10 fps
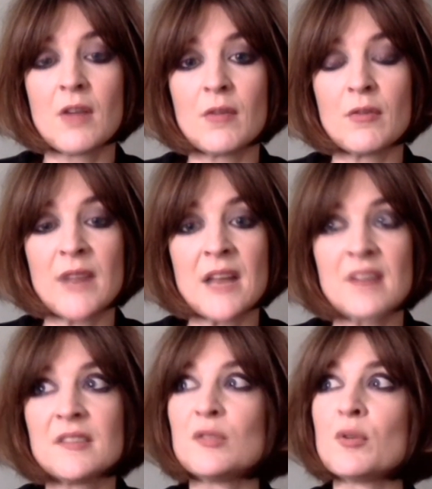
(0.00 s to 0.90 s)
for
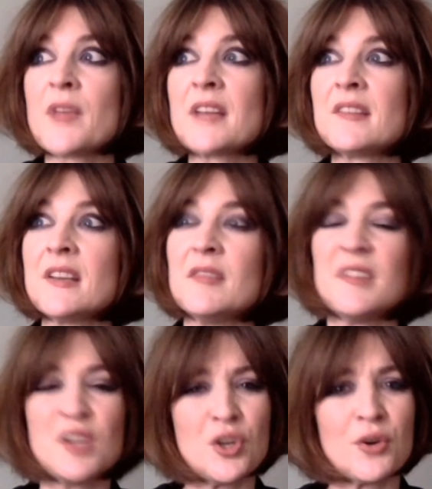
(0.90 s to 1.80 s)
freelancers, or that sense of
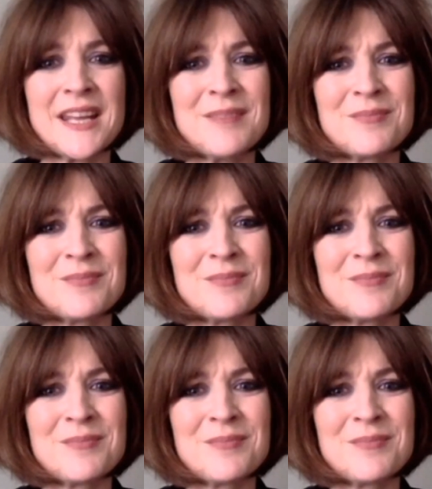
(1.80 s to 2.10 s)
security,